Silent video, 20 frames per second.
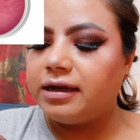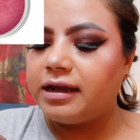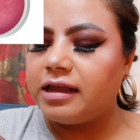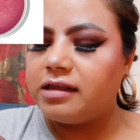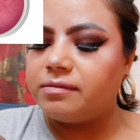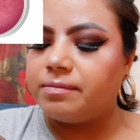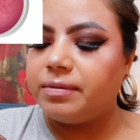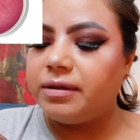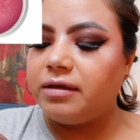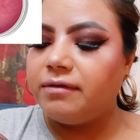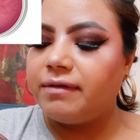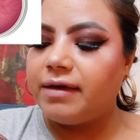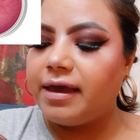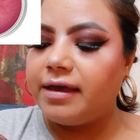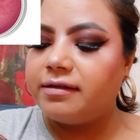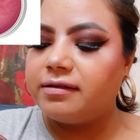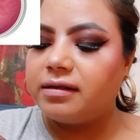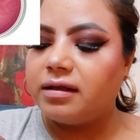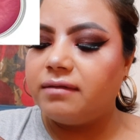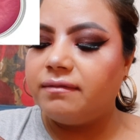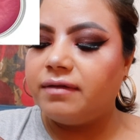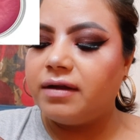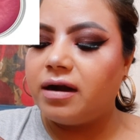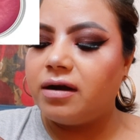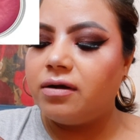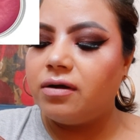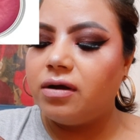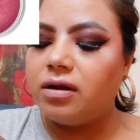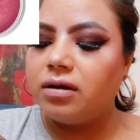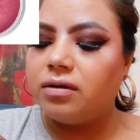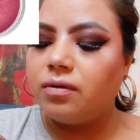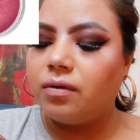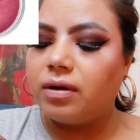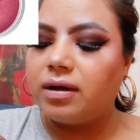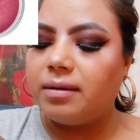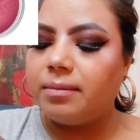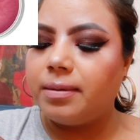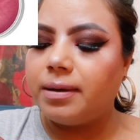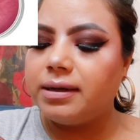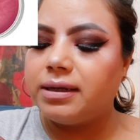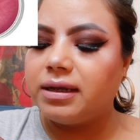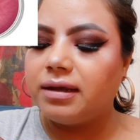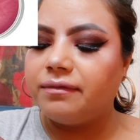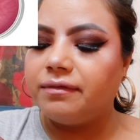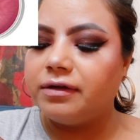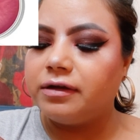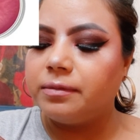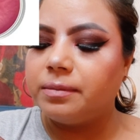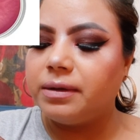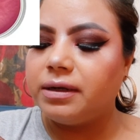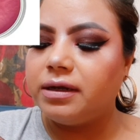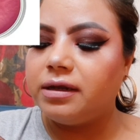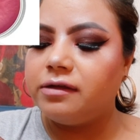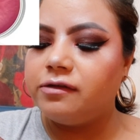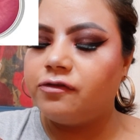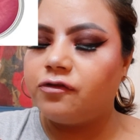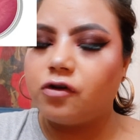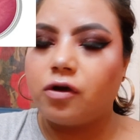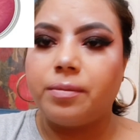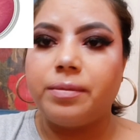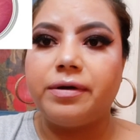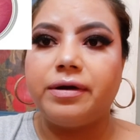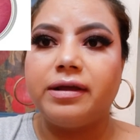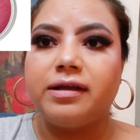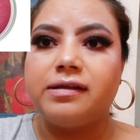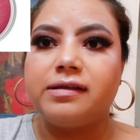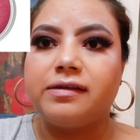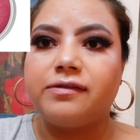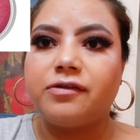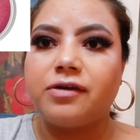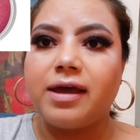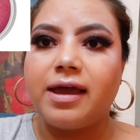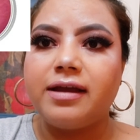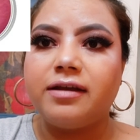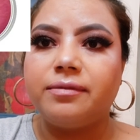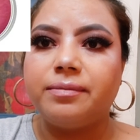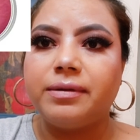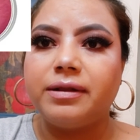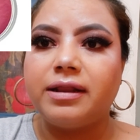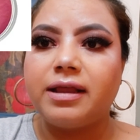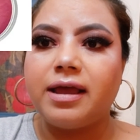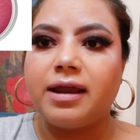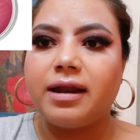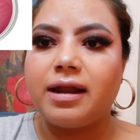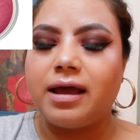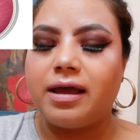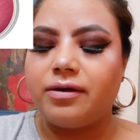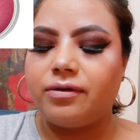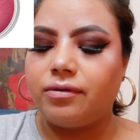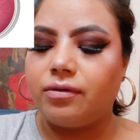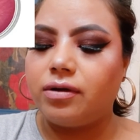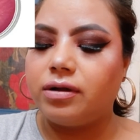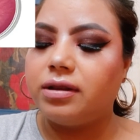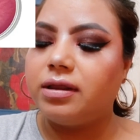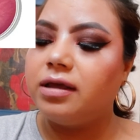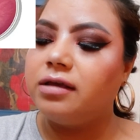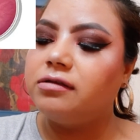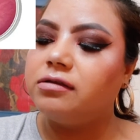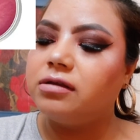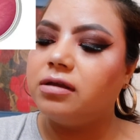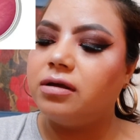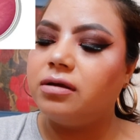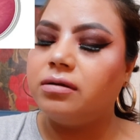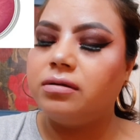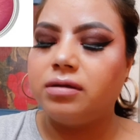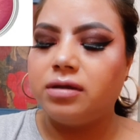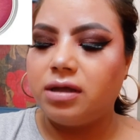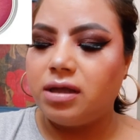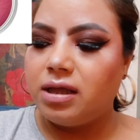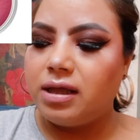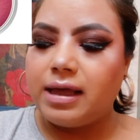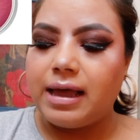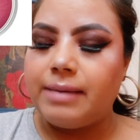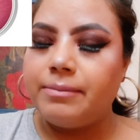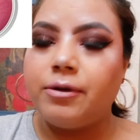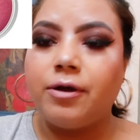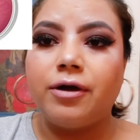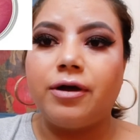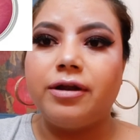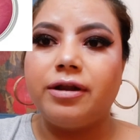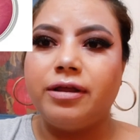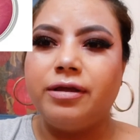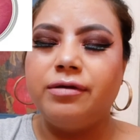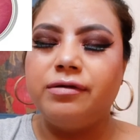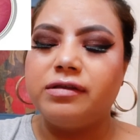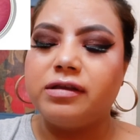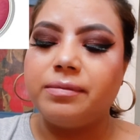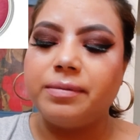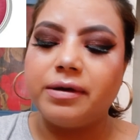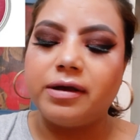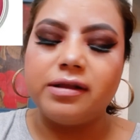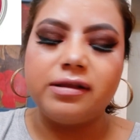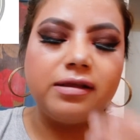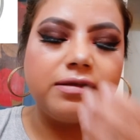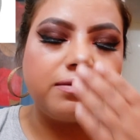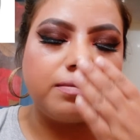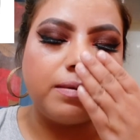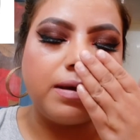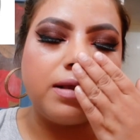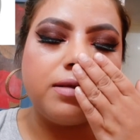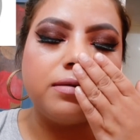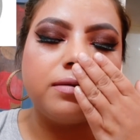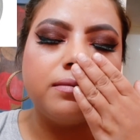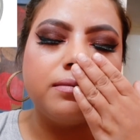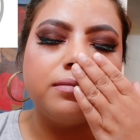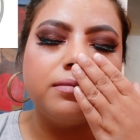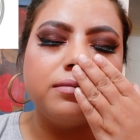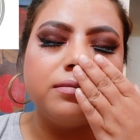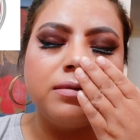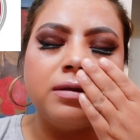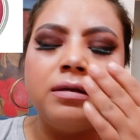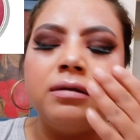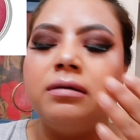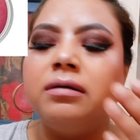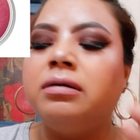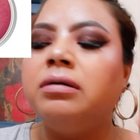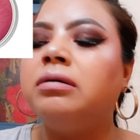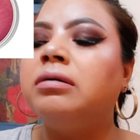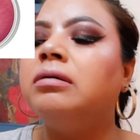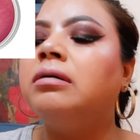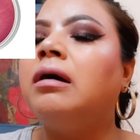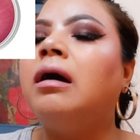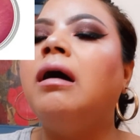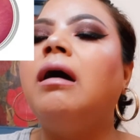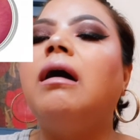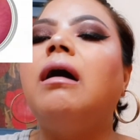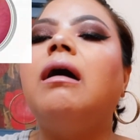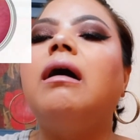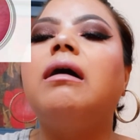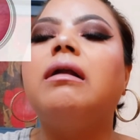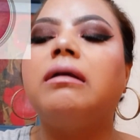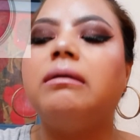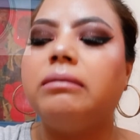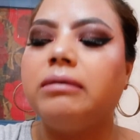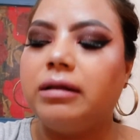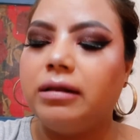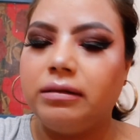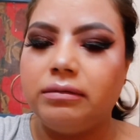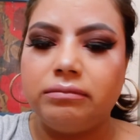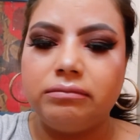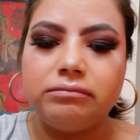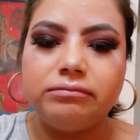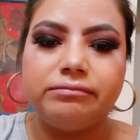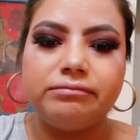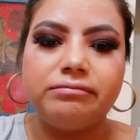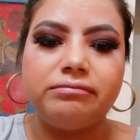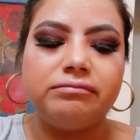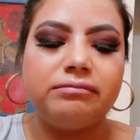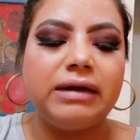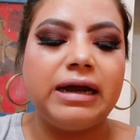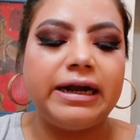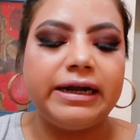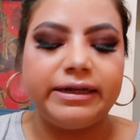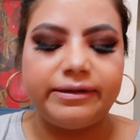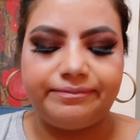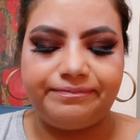has bee wax, sunflower oil, cocoa butter, vitamin E, strawberry extract, but then I do not think so. I'm not gonna use it because it smells horrible, bad.